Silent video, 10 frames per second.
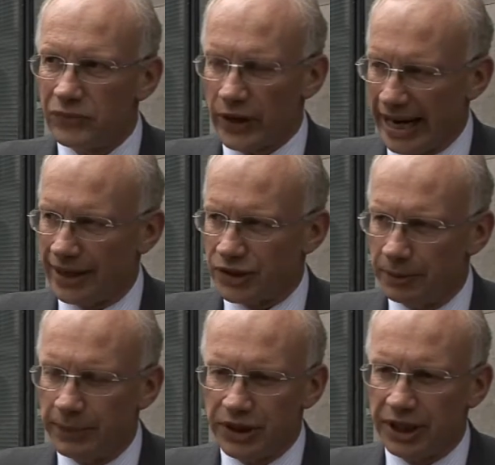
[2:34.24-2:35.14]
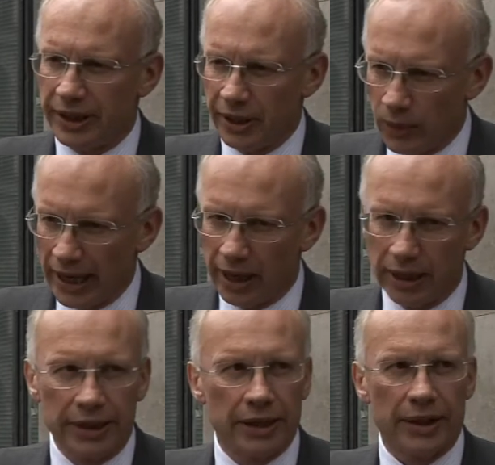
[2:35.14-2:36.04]
reacting particularly
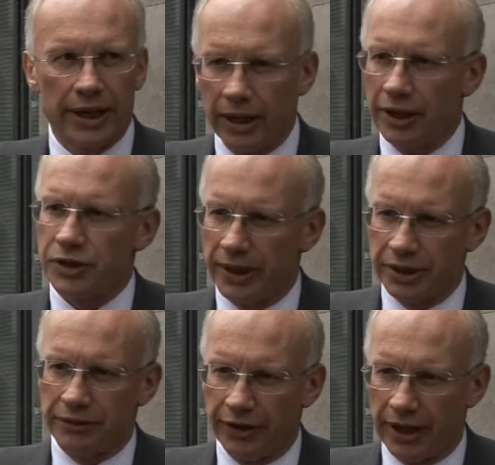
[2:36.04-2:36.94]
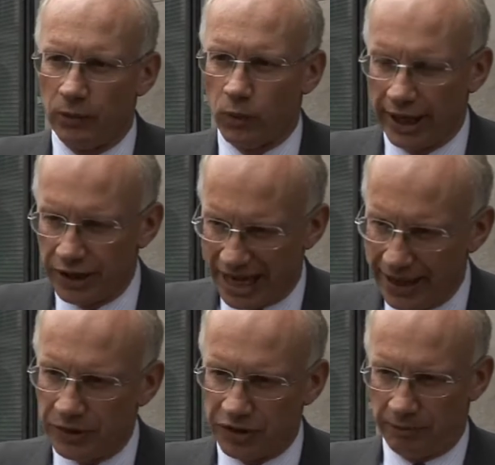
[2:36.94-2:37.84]
well in that they are trying to find ways
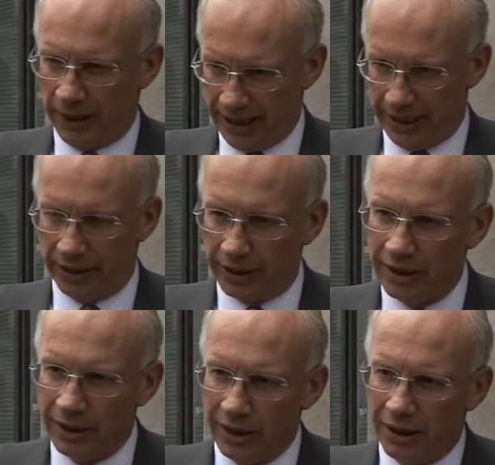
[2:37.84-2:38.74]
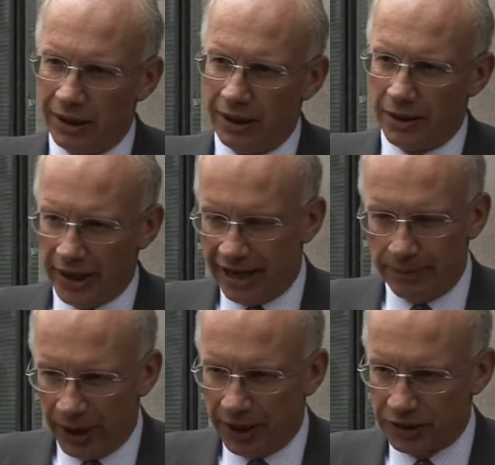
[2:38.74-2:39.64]
out of paying their
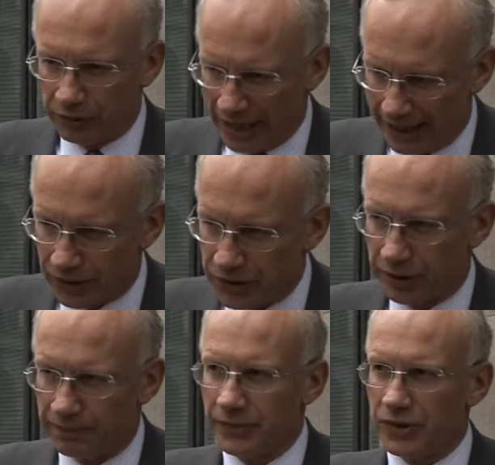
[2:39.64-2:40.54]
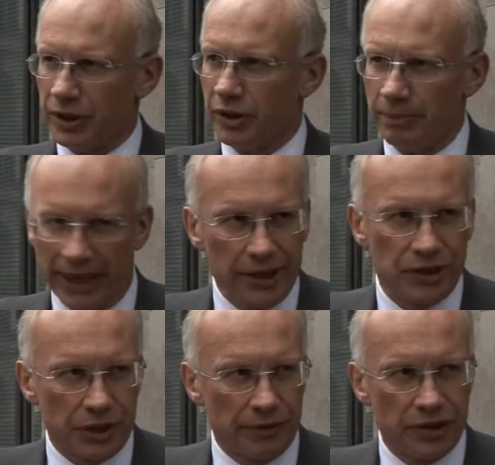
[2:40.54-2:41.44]
part of ransoms on the
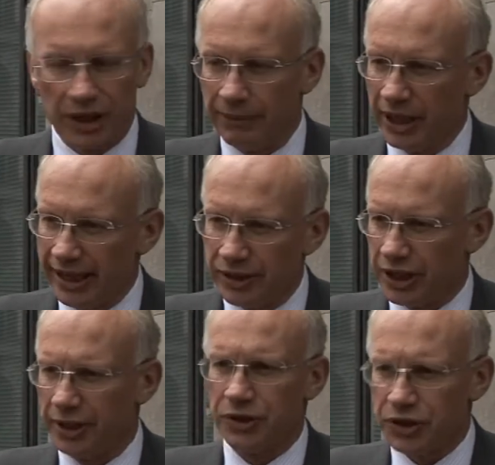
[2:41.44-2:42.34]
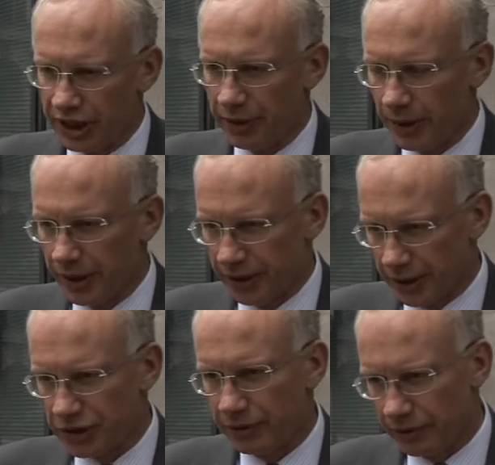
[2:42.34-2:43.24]
basis of some alleged
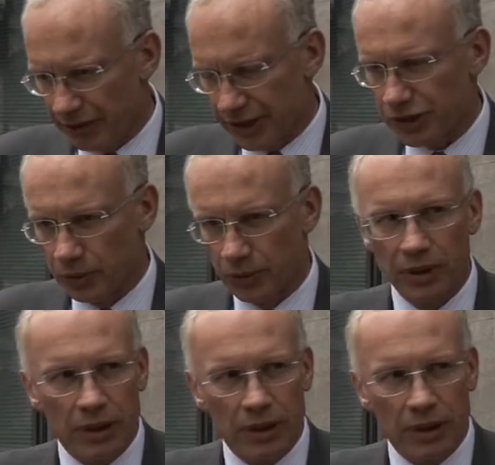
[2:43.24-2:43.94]
unseaworthiness of the vessel.